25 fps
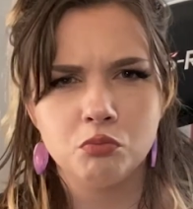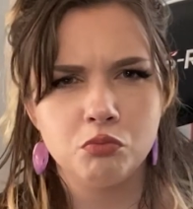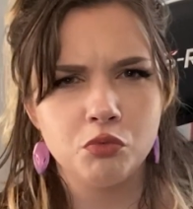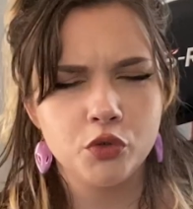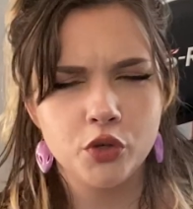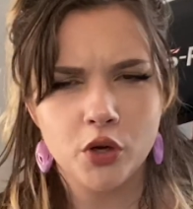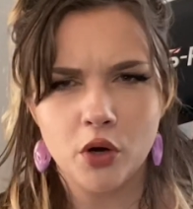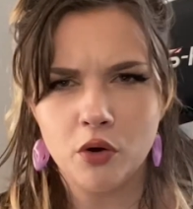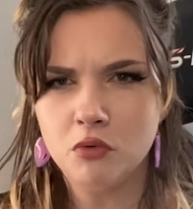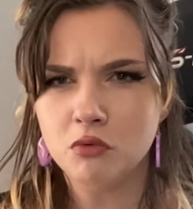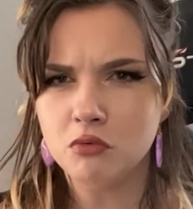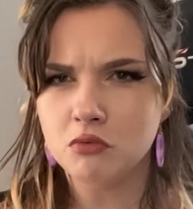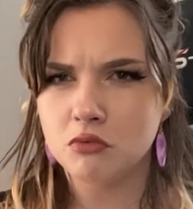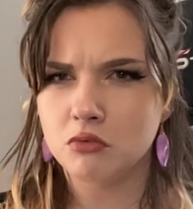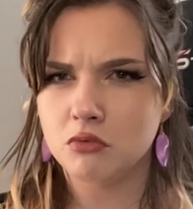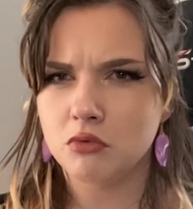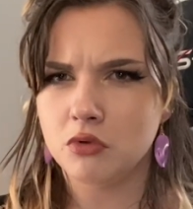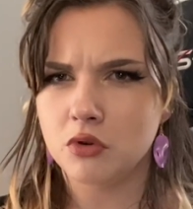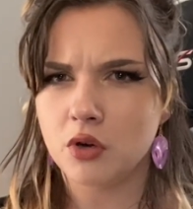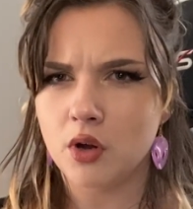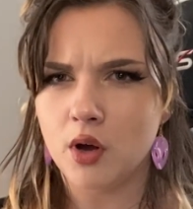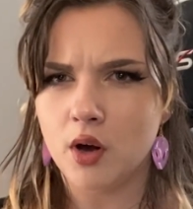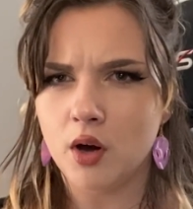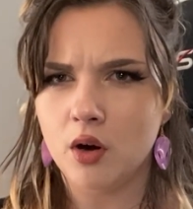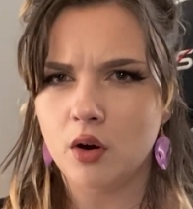don't
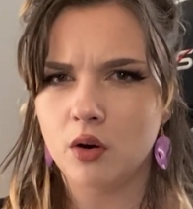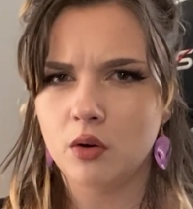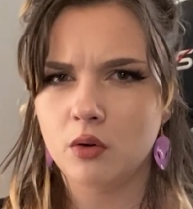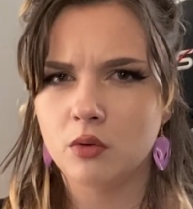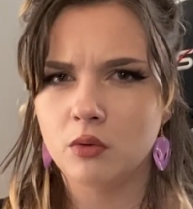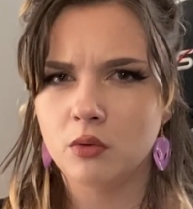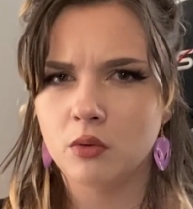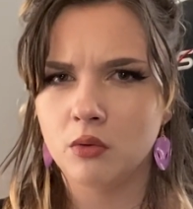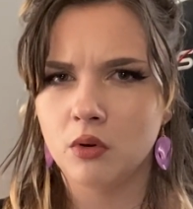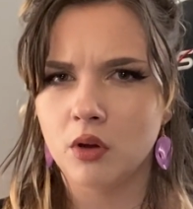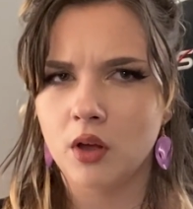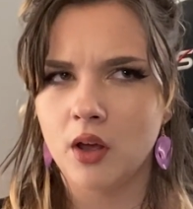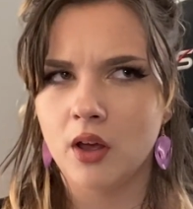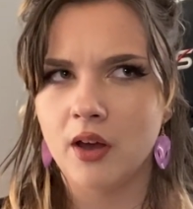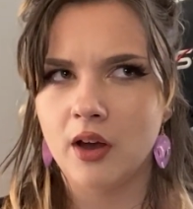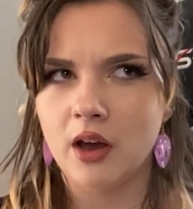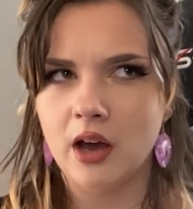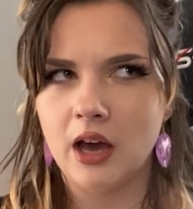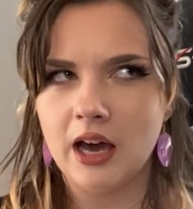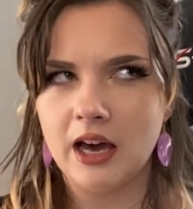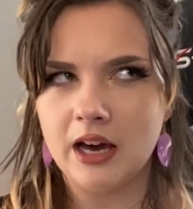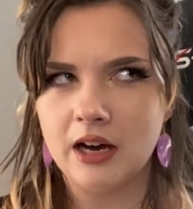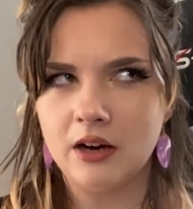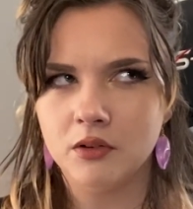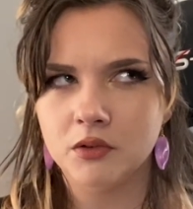know
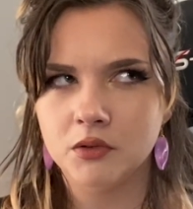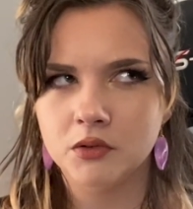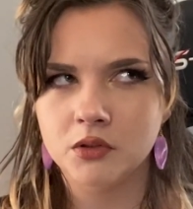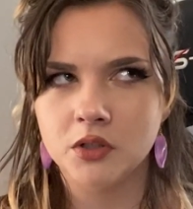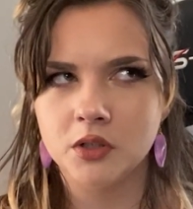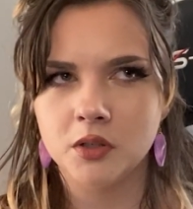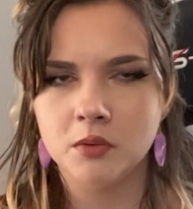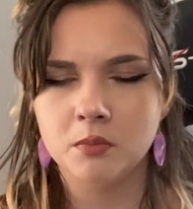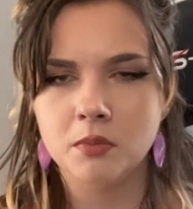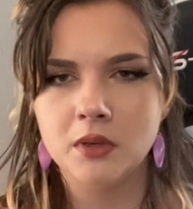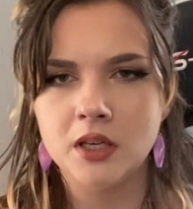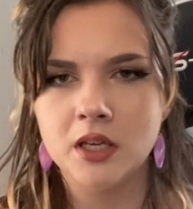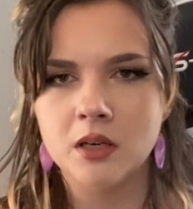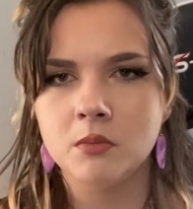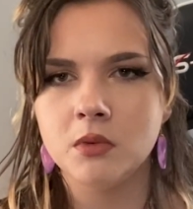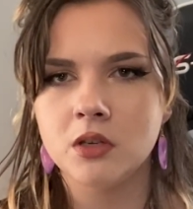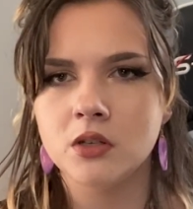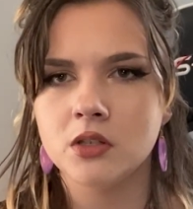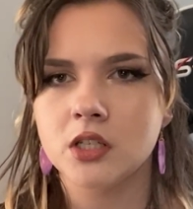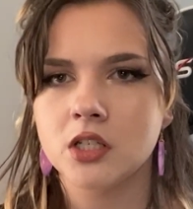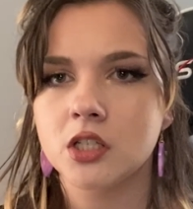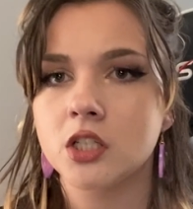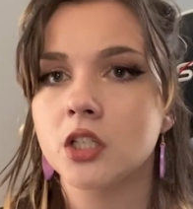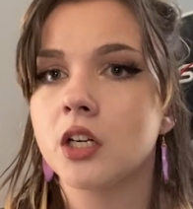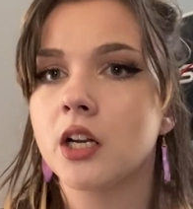how to be a
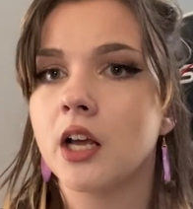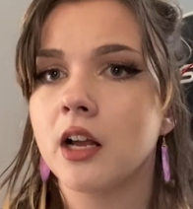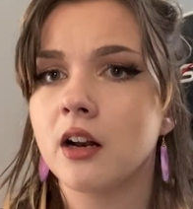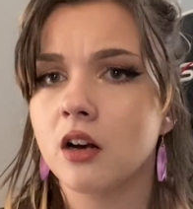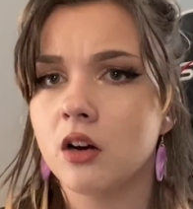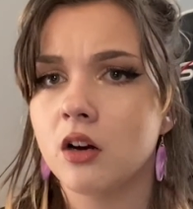musician at